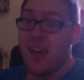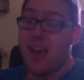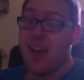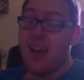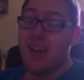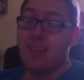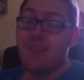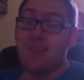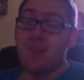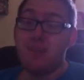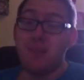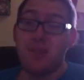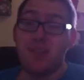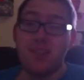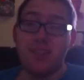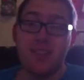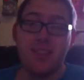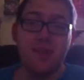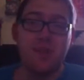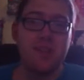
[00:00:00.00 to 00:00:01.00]
and Van
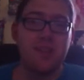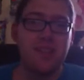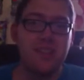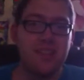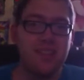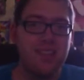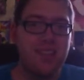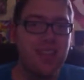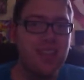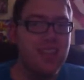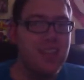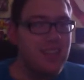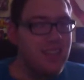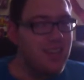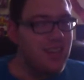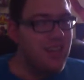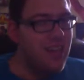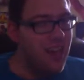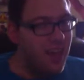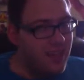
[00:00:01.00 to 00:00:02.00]
Persie, which I think
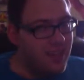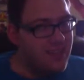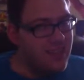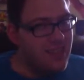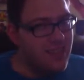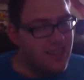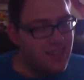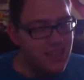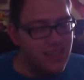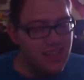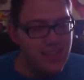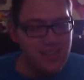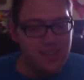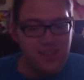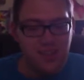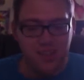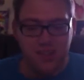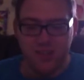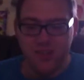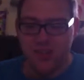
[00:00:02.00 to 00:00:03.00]
he's got a good